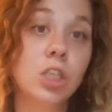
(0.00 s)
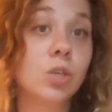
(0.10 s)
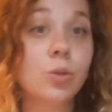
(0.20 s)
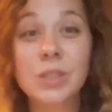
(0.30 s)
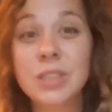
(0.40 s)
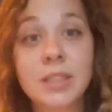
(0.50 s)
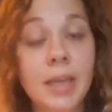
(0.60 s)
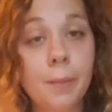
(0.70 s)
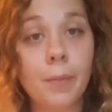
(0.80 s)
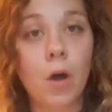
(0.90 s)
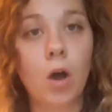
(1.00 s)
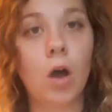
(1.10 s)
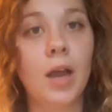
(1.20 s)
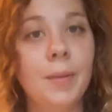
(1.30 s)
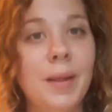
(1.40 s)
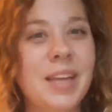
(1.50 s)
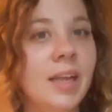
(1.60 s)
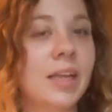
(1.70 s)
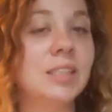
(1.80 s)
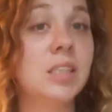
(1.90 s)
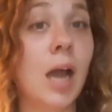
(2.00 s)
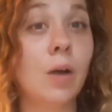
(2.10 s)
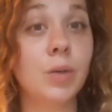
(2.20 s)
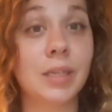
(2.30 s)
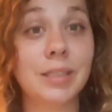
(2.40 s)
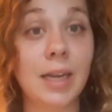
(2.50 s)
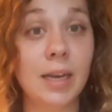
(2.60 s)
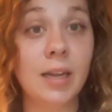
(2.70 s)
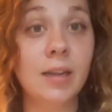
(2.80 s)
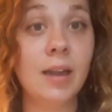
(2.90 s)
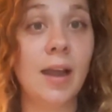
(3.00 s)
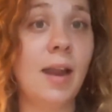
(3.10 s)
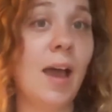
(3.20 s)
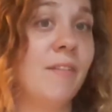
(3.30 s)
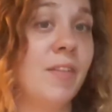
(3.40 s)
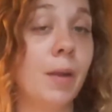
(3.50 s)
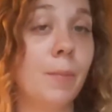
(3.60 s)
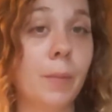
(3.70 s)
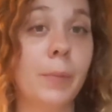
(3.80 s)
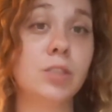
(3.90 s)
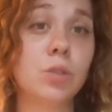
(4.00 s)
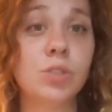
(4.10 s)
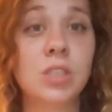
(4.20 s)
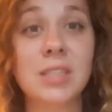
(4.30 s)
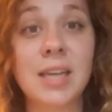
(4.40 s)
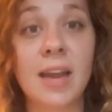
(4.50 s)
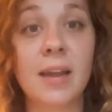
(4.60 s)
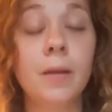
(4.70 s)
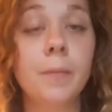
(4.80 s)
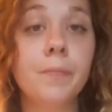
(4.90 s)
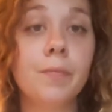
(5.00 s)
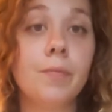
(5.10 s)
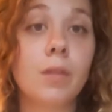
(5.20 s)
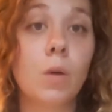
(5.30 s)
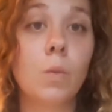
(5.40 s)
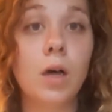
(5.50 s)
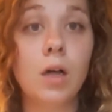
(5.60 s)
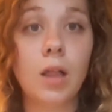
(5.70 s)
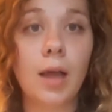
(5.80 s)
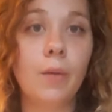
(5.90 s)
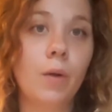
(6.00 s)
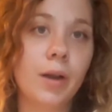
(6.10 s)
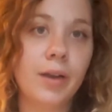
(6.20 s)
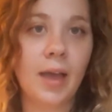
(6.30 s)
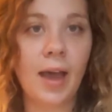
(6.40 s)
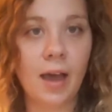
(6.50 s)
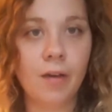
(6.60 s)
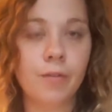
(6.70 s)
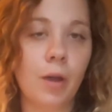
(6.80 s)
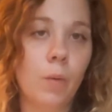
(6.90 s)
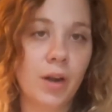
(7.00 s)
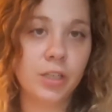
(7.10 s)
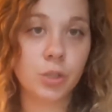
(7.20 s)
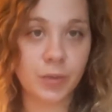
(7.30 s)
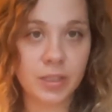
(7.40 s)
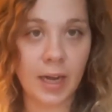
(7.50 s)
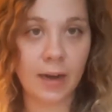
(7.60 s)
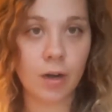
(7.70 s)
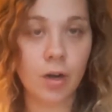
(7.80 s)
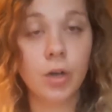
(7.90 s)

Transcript: Don't skimp on making it sound exciting and having a purpose. Don't just say, well, I wanted to retire.